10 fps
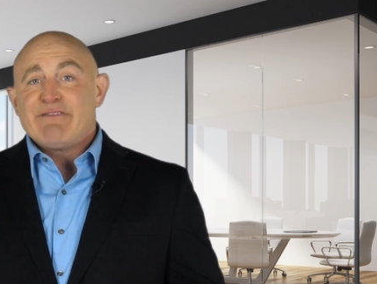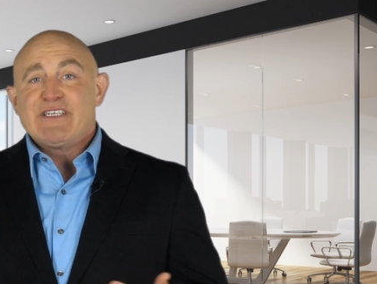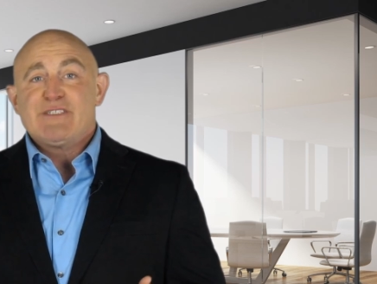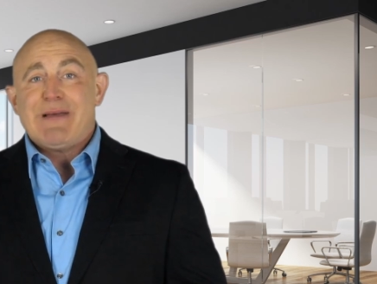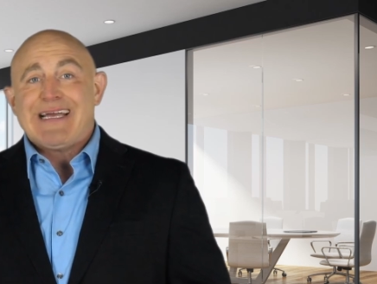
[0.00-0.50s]

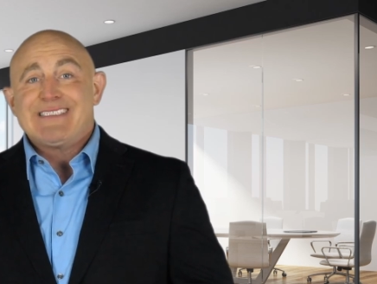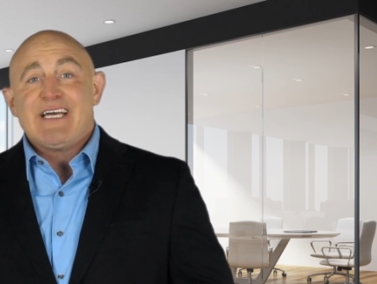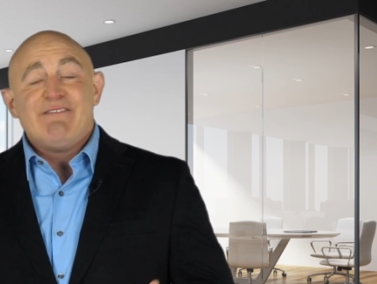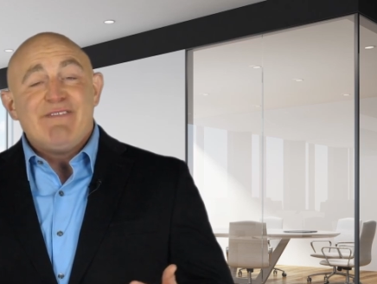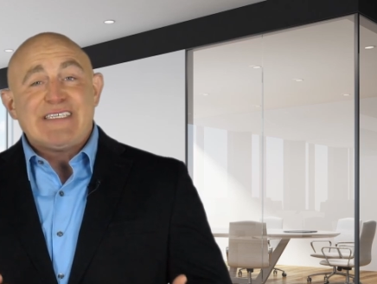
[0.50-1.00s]
respects
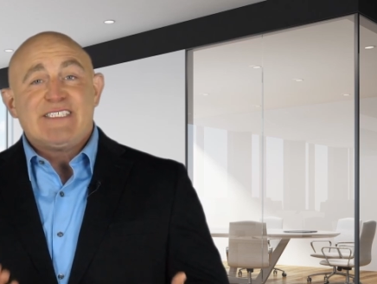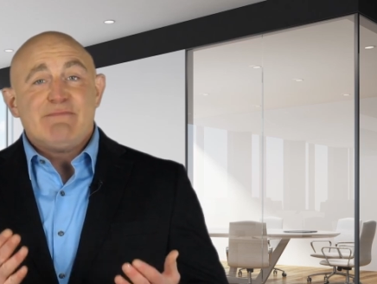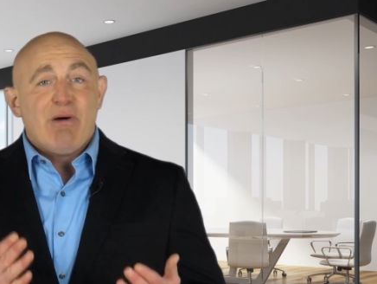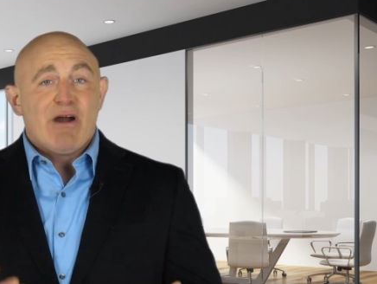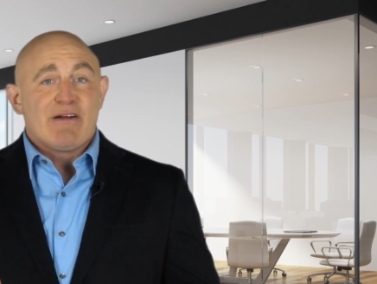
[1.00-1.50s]
a vested
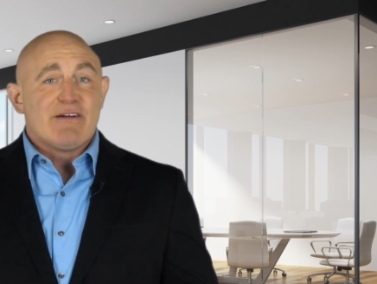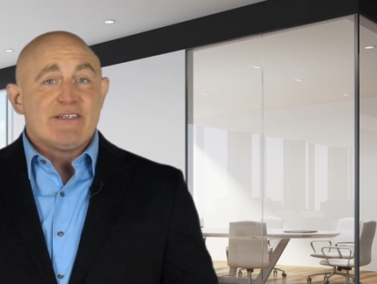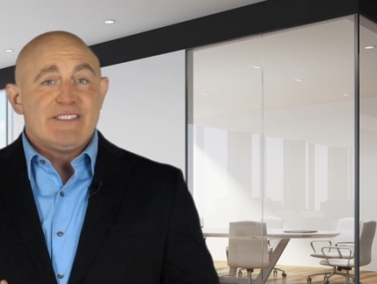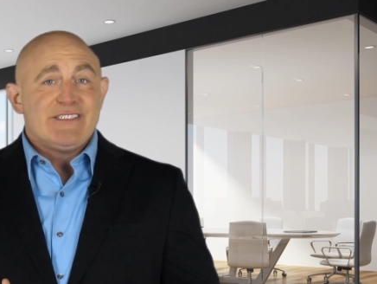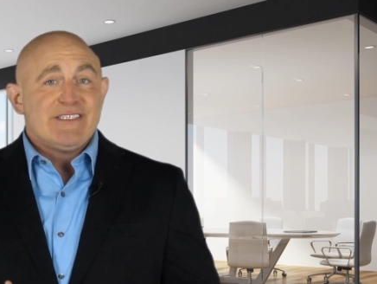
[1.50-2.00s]
partner
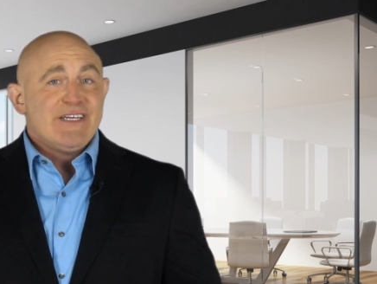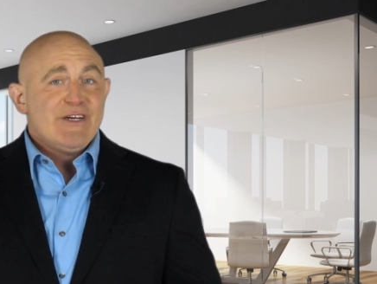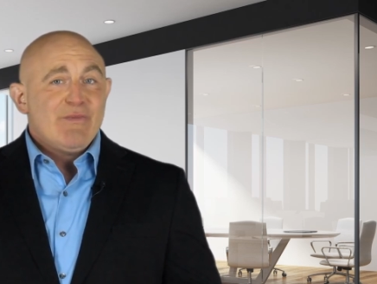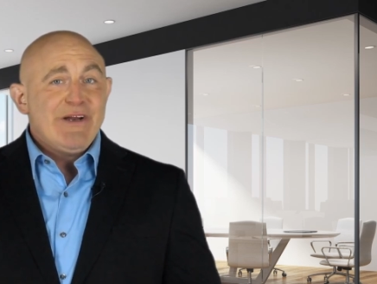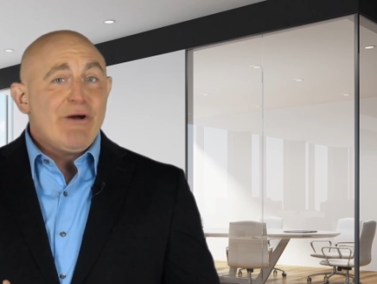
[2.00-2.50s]
since
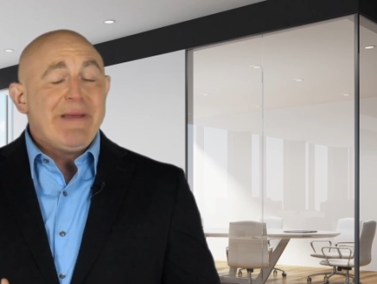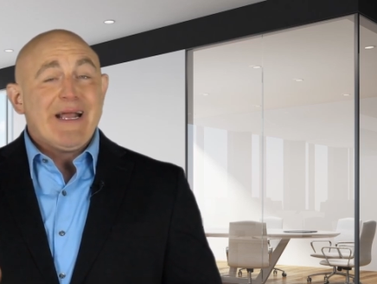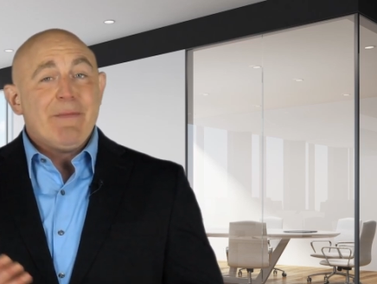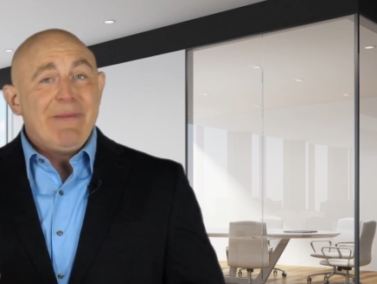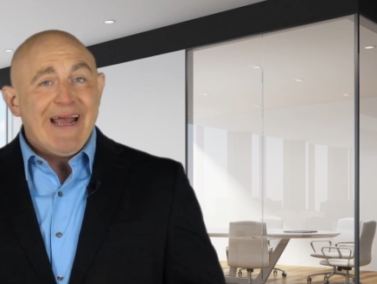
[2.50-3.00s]
we don't make
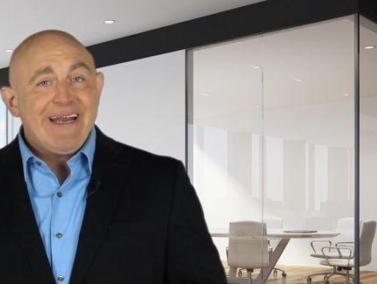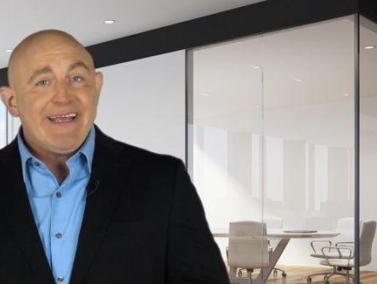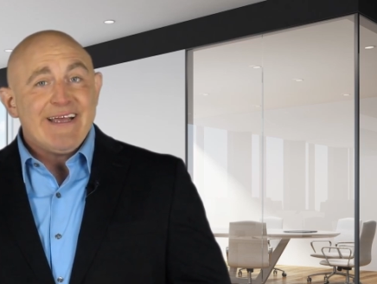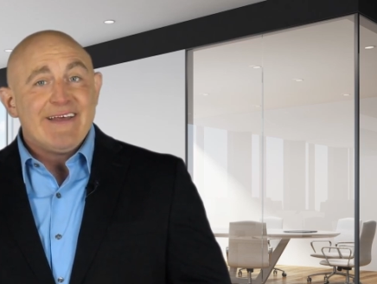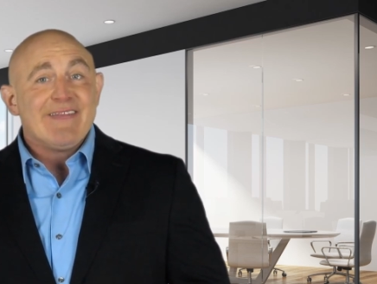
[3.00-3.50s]
a
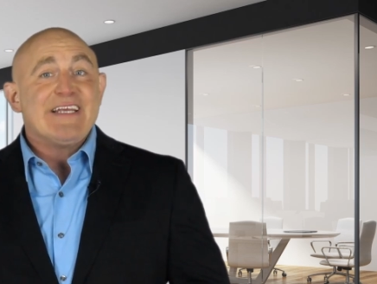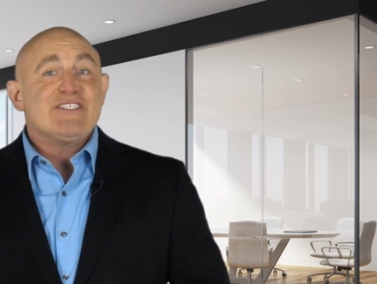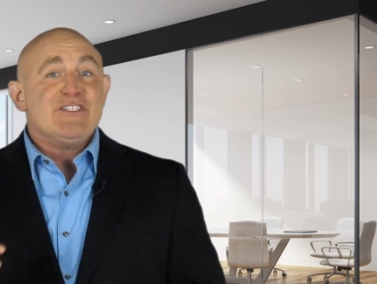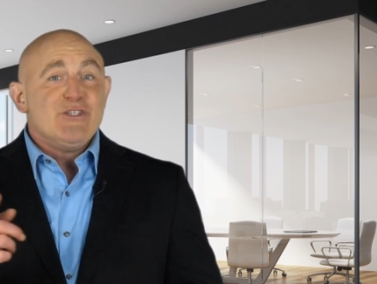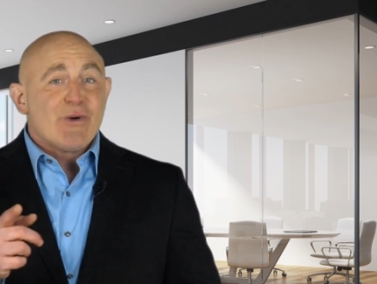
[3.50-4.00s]
penny
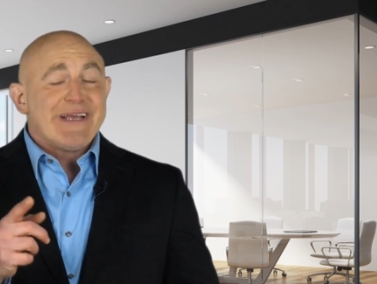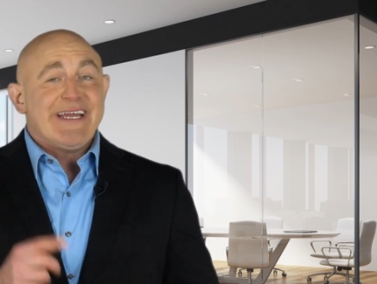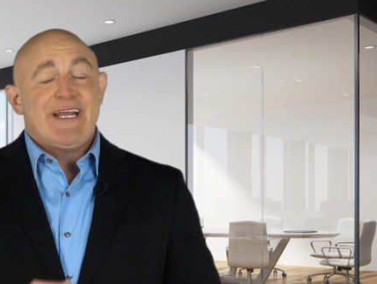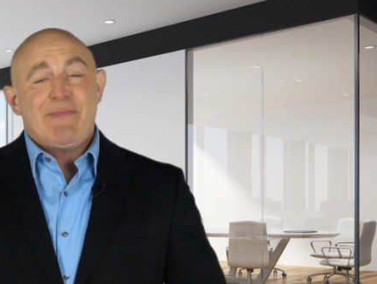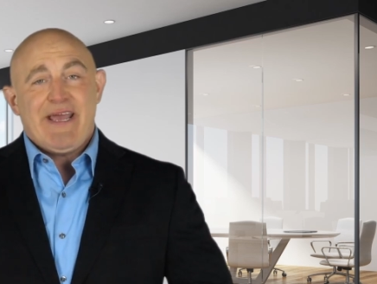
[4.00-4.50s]
unless you're
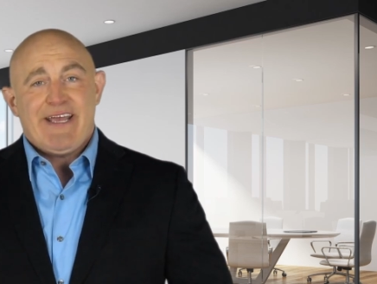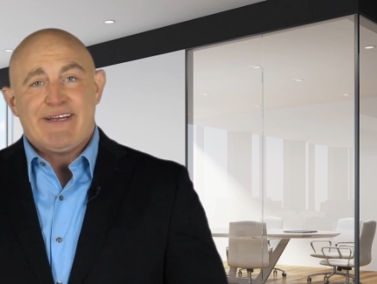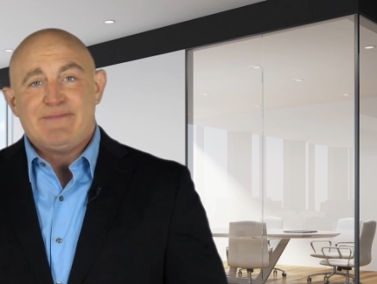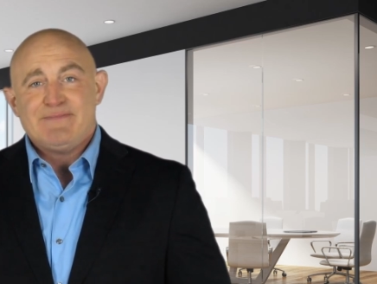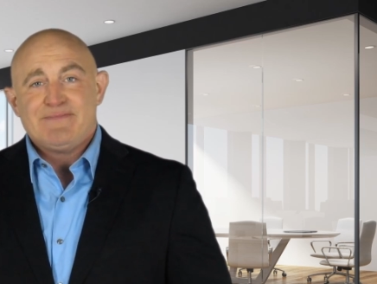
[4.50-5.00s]
getting paid.